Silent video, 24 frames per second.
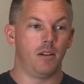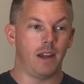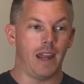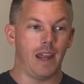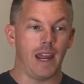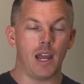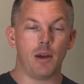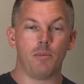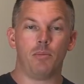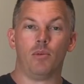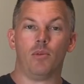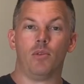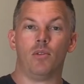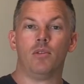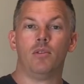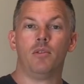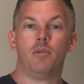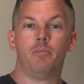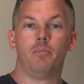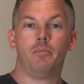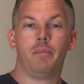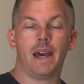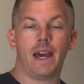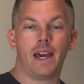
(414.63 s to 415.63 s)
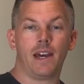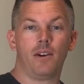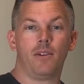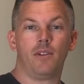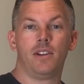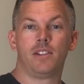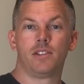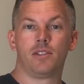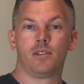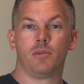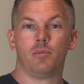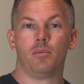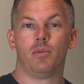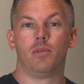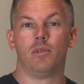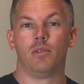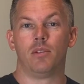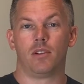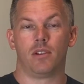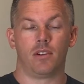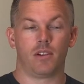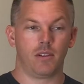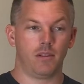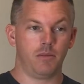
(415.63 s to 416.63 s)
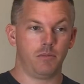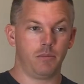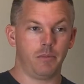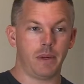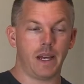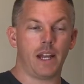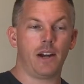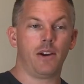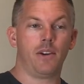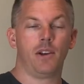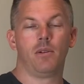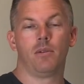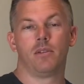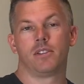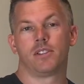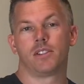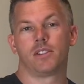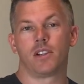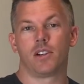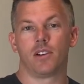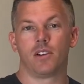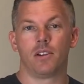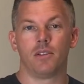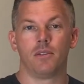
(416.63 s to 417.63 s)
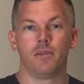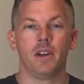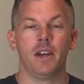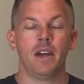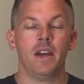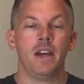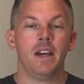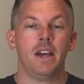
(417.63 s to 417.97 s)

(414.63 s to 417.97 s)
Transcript: ample battery support or battery reserve.